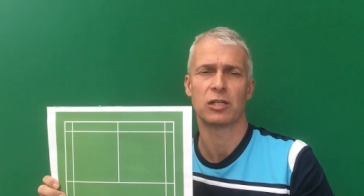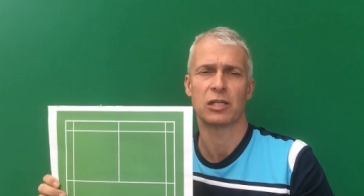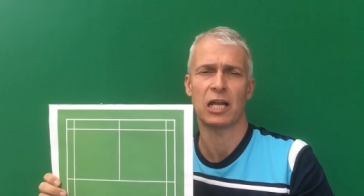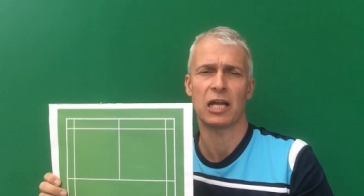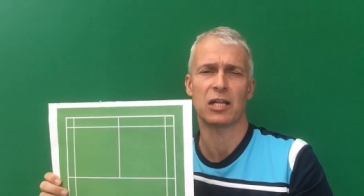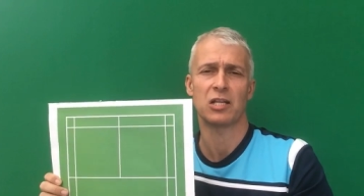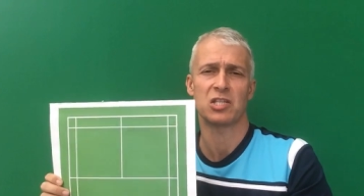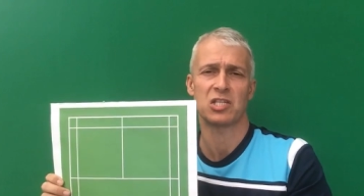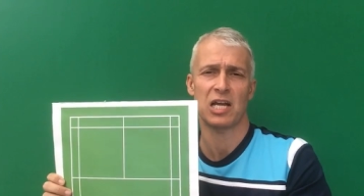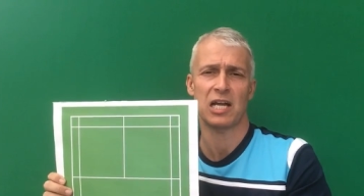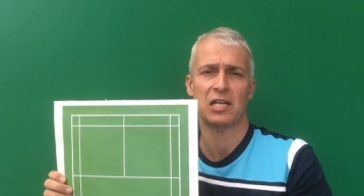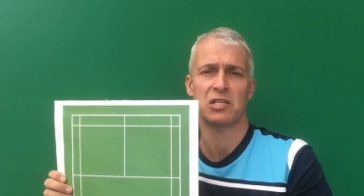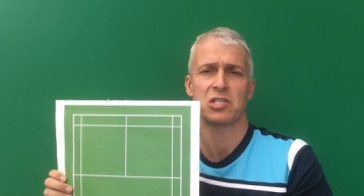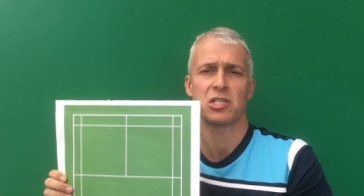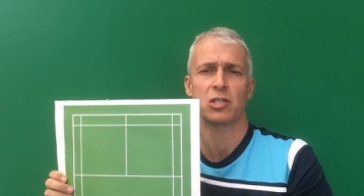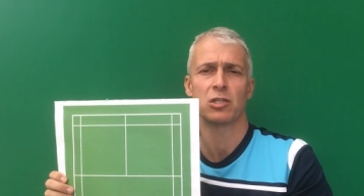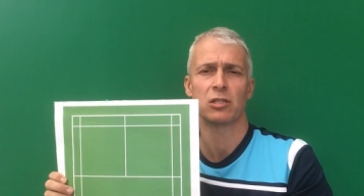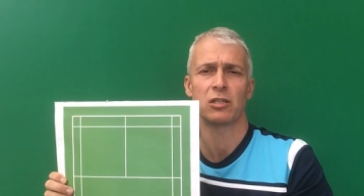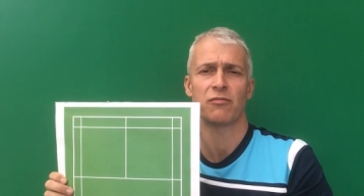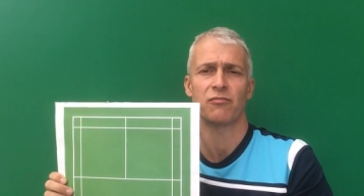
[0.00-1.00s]
get
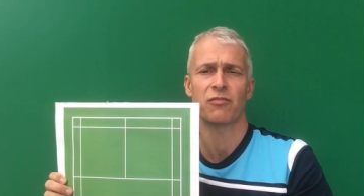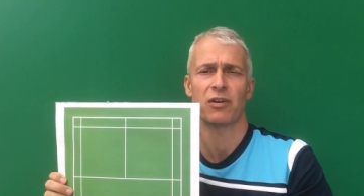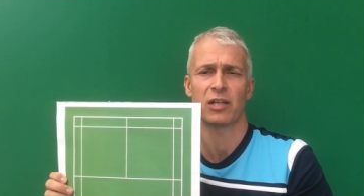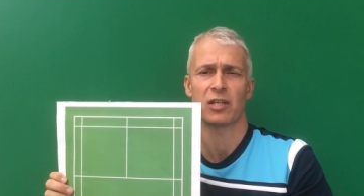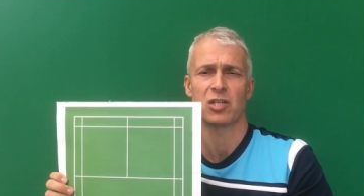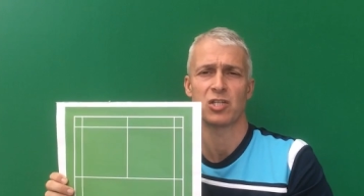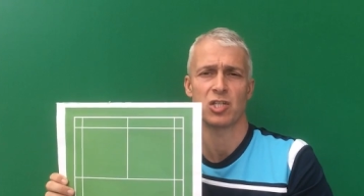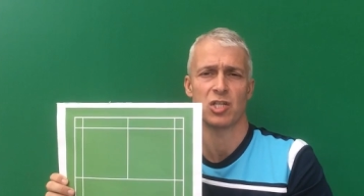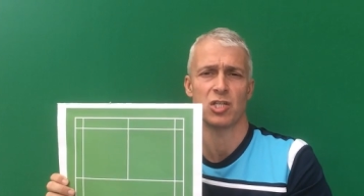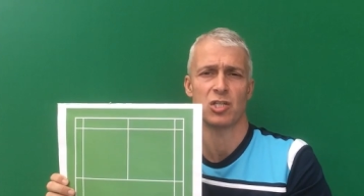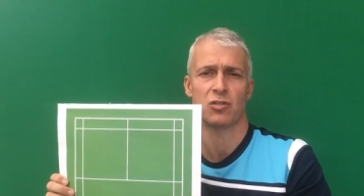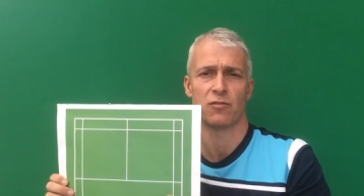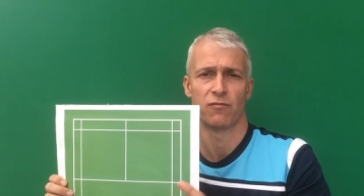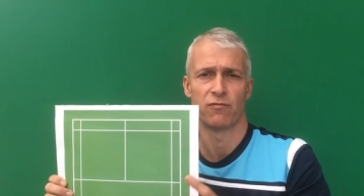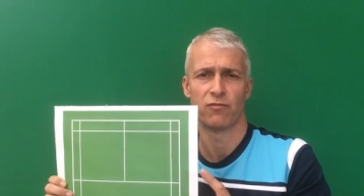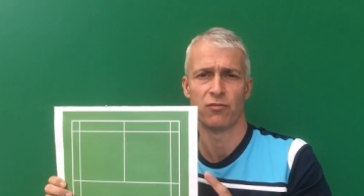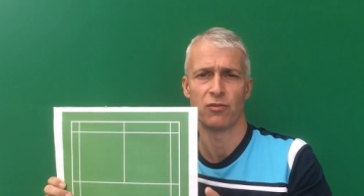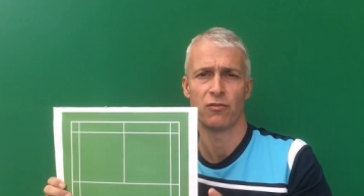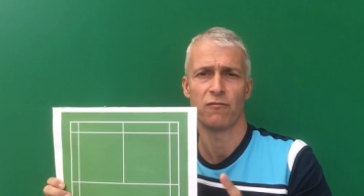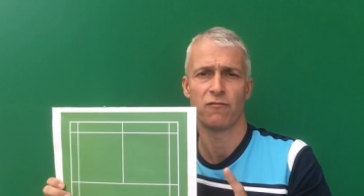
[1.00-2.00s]
tactical advantage
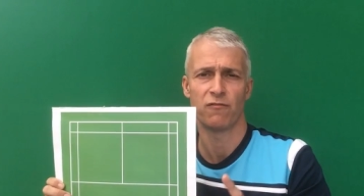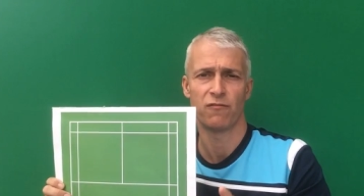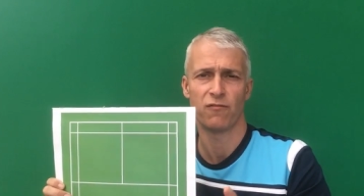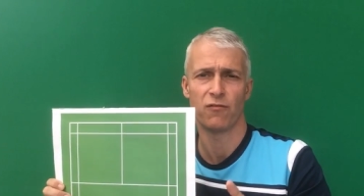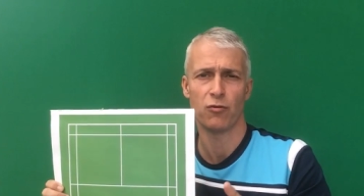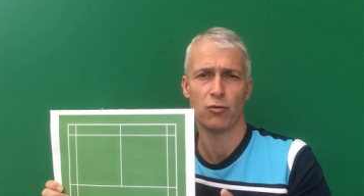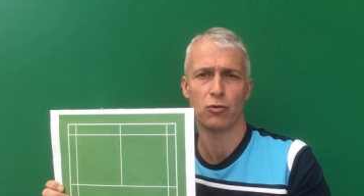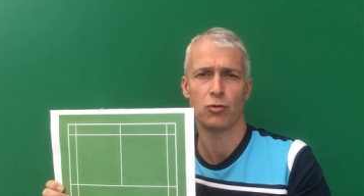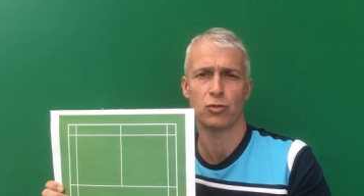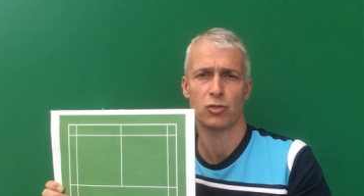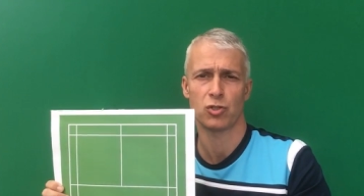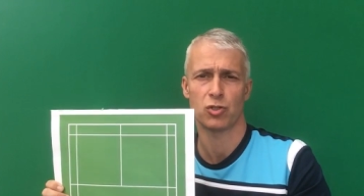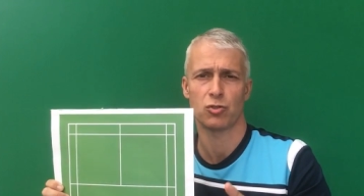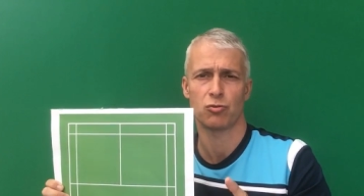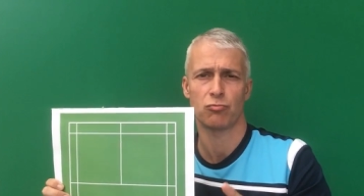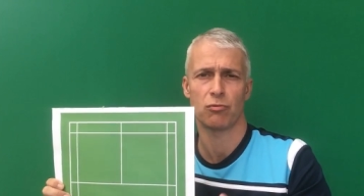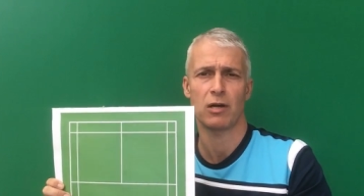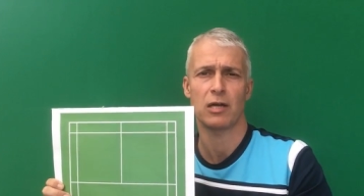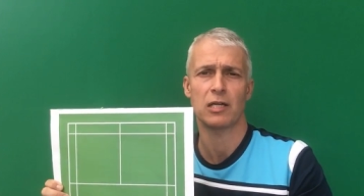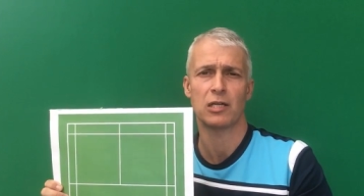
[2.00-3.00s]
from the first
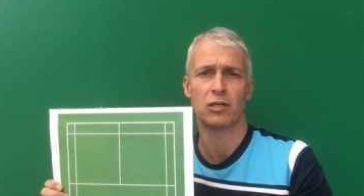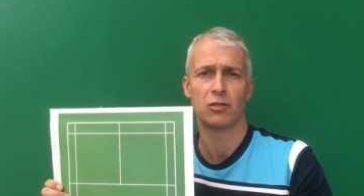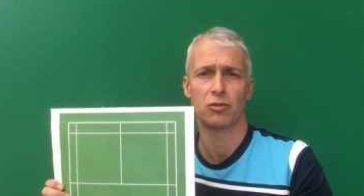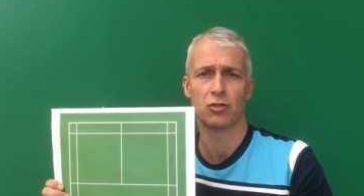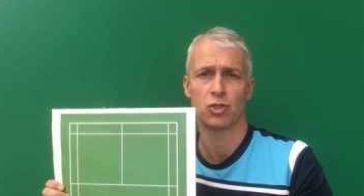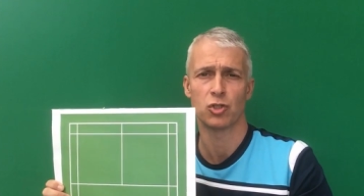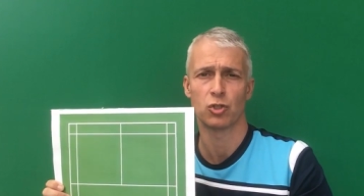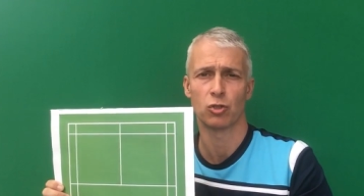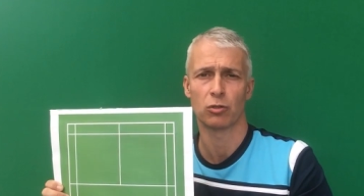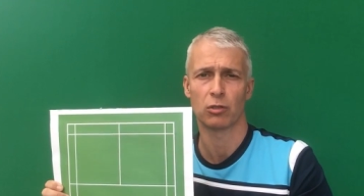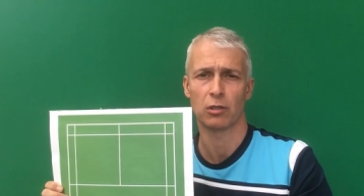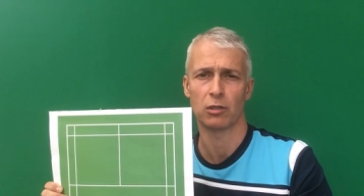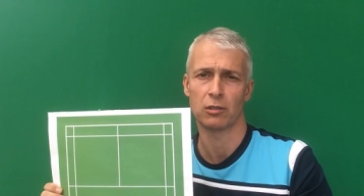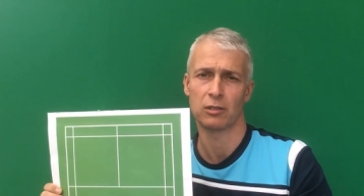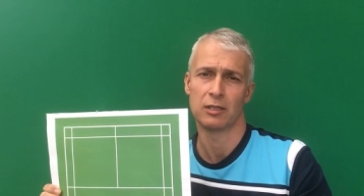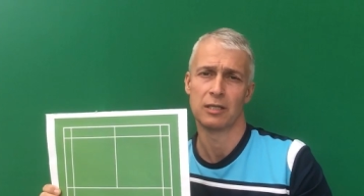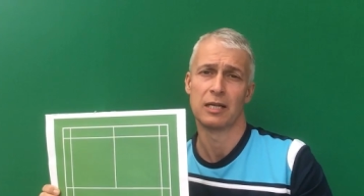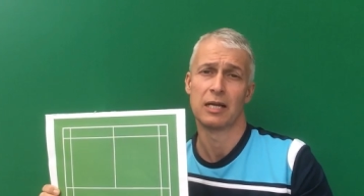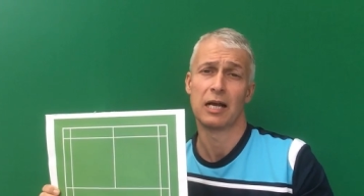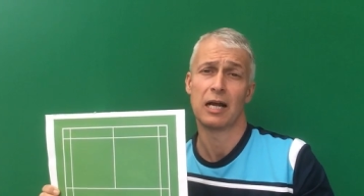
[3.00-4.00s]
strike of the
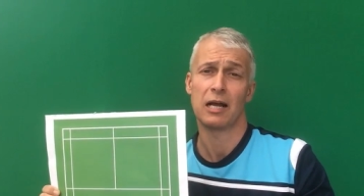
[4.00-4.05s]
shuttle.